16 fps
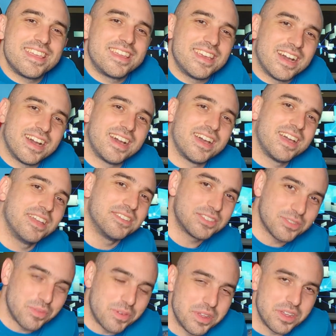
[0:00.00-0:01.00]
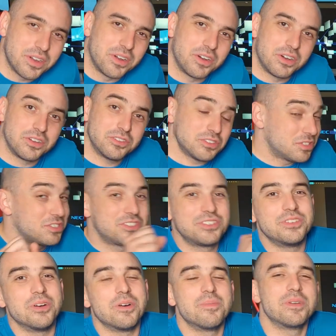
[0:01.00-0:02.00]
guys, we are
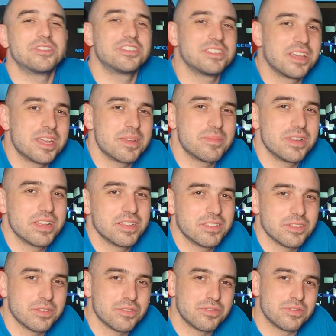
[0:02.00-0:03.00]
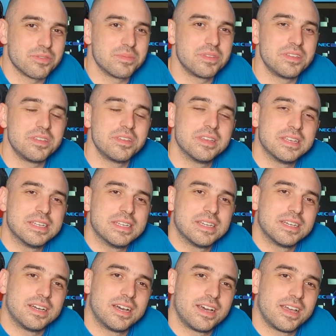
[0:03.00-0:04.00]
so much time later for me.
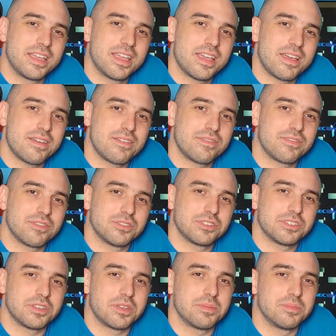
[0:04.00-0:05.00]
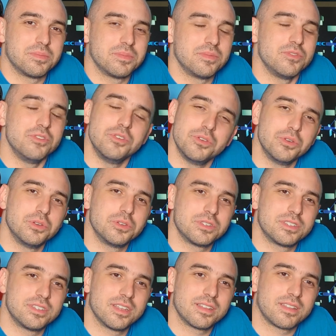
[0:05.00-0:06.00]
I have some
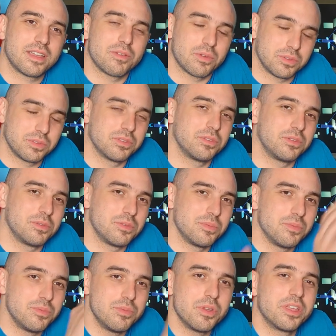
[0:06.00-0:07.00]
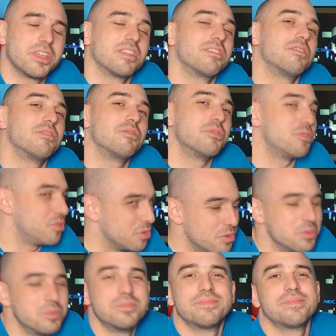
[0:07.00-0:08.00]
news that I want to bring it to
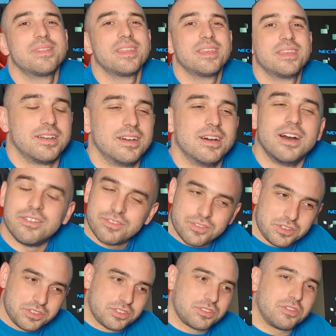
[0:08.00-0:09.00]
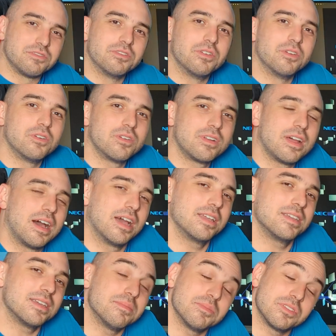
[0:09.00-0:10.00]
you. First of all, I
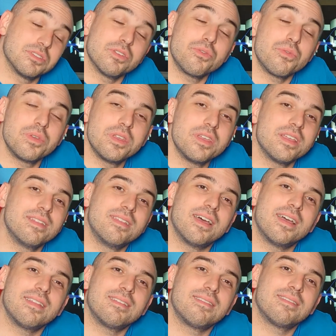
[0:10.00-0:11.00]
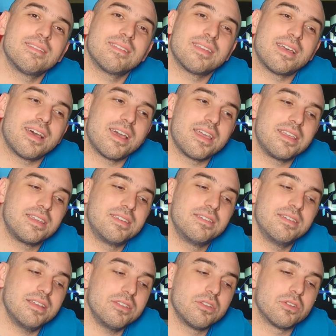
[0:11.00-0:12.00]
am sorry that I
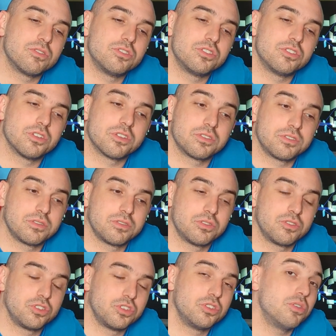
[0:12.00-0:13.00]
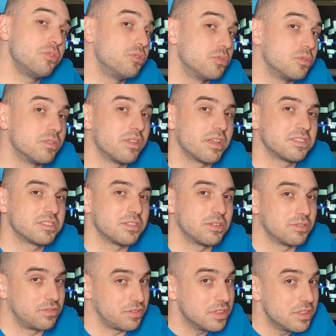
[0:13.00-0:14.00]
cannot just show you tests
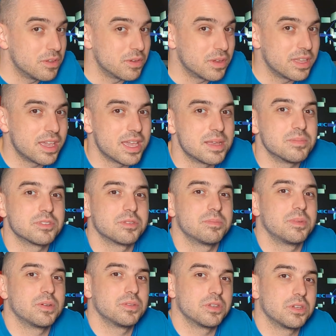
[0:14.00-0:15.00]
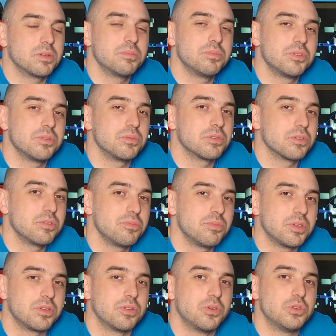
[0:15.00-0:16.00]
of video games about the computer
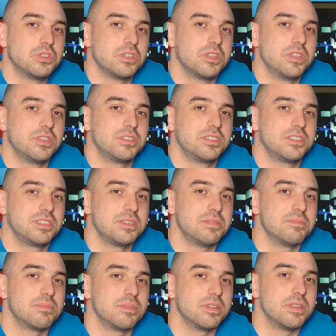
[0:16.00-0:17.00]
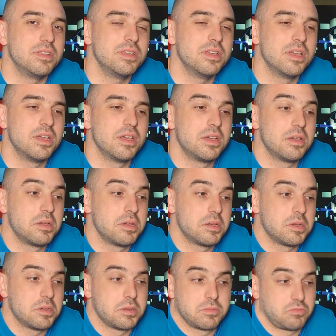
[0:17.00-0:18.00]
because it's simply
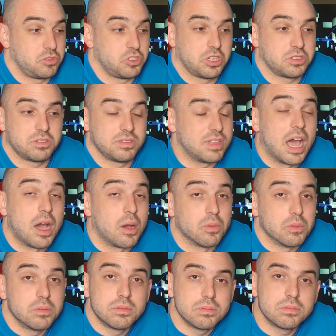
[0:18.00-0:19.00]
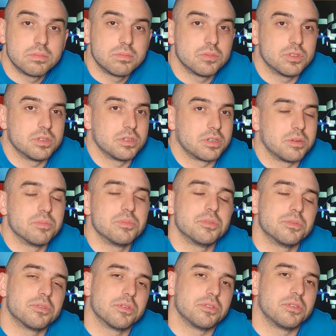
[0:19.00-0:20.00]
just down. The
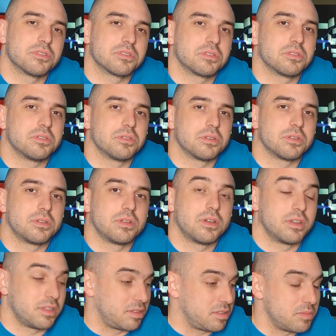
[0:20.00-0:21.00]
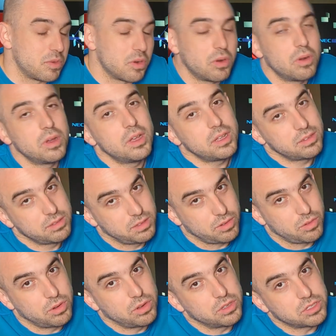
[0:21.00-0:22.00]
computer doesn't turn on anymore. There
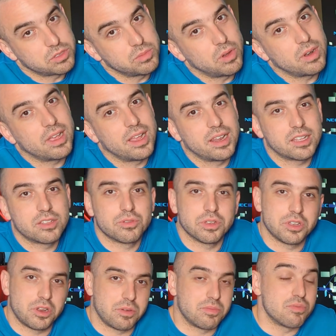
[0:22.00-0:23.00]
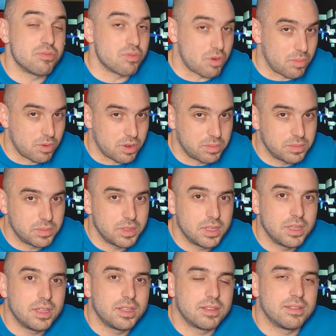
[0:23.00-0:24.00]
were a small electrical problem
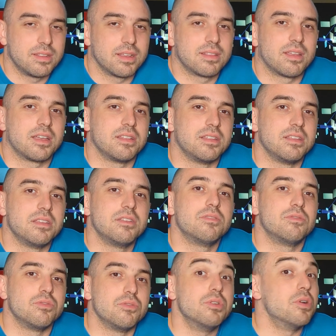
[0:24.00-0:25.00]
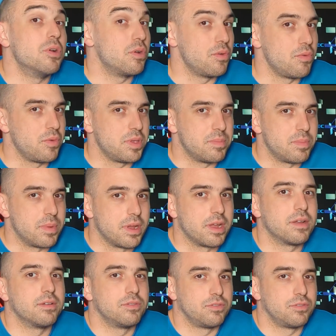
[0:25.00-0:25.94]
that I need to repair